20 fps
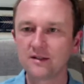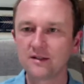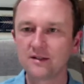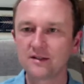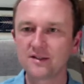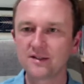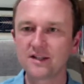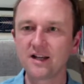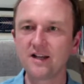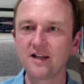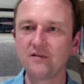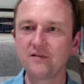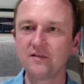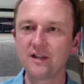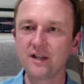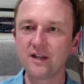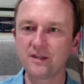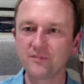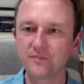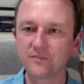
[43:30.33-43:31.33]
C'est la
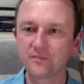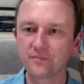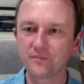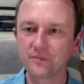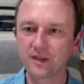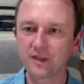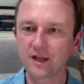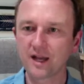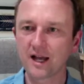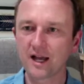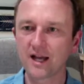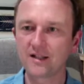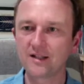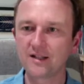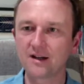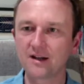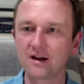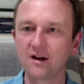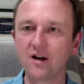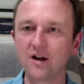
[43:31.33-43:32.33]
Vie, and
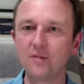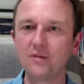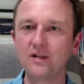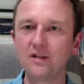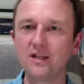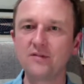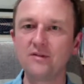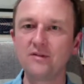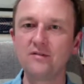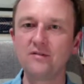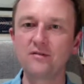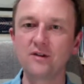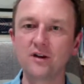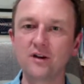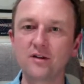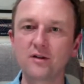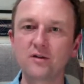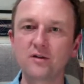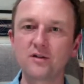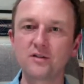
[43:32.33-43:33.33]
I Believe in
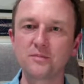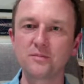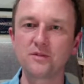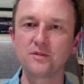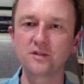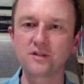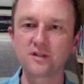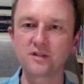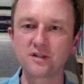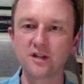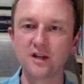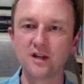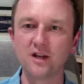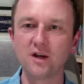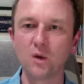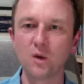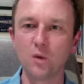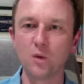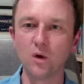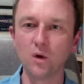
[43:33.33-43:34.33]
Father Christmas
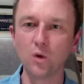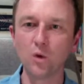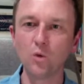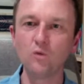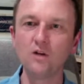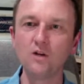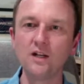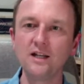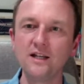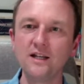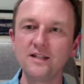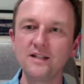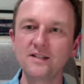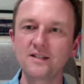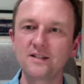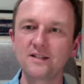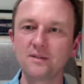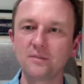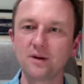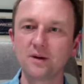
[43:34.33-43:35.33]
were all
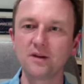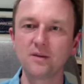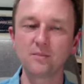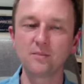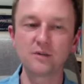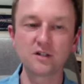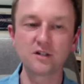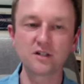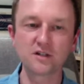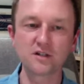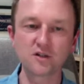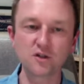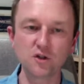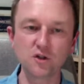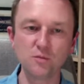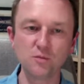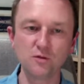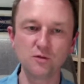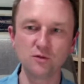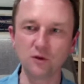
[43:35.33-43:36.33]
released by the British
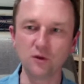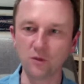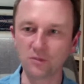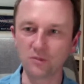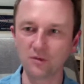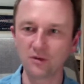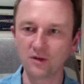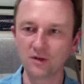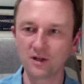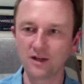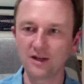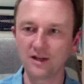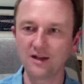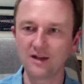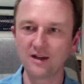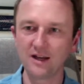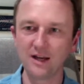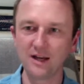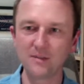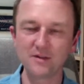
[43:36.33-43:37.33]
supergroup
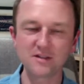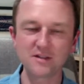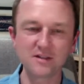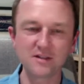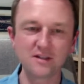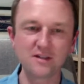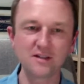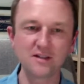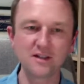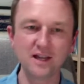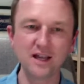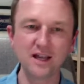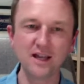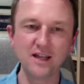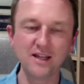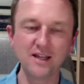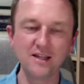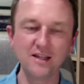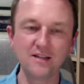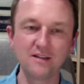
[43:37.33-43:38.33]
Emerson,
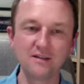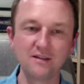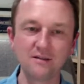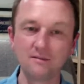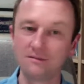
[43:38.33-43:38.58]
Lake,